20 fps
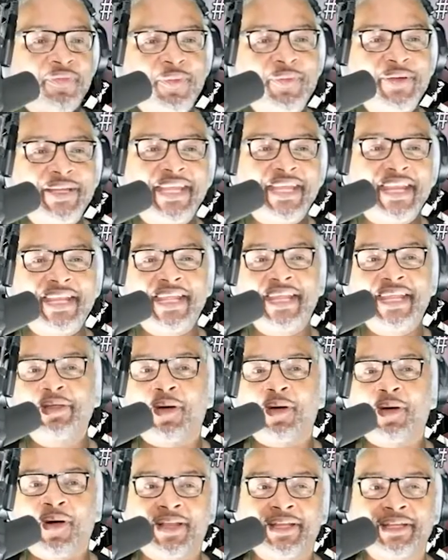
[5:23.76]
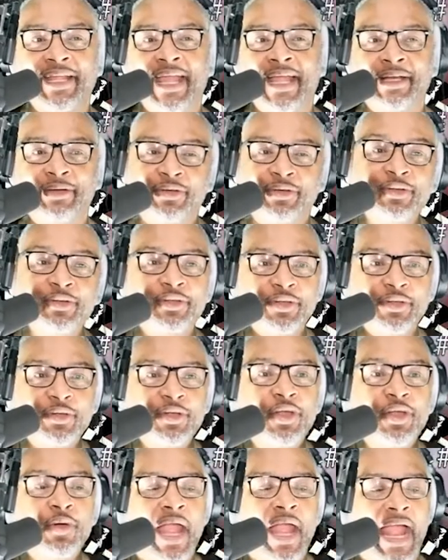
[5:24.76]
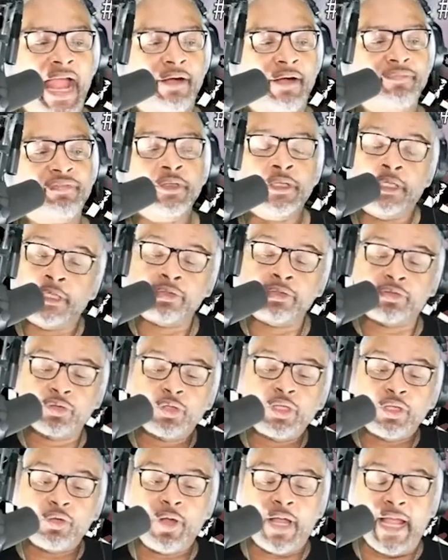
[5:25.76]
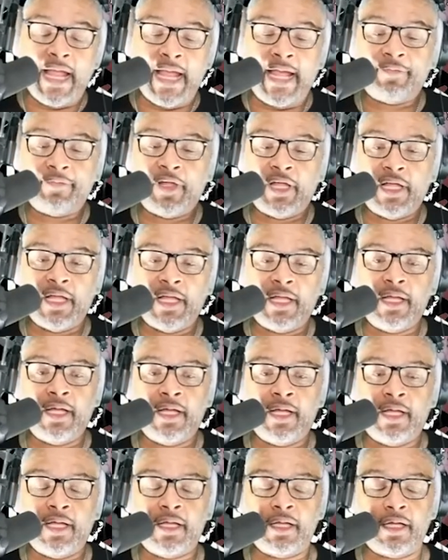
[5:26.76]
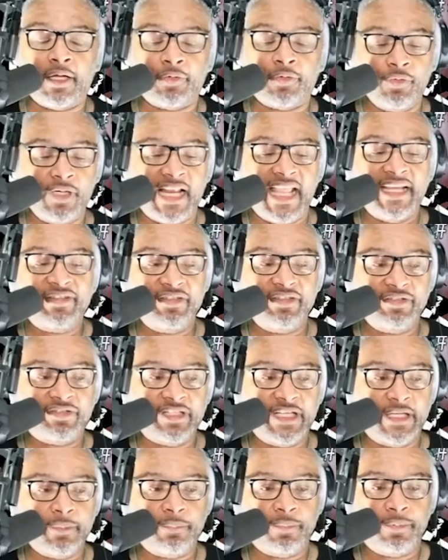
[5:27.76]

we get into all of that, do do you have do you have a, a, a relationship?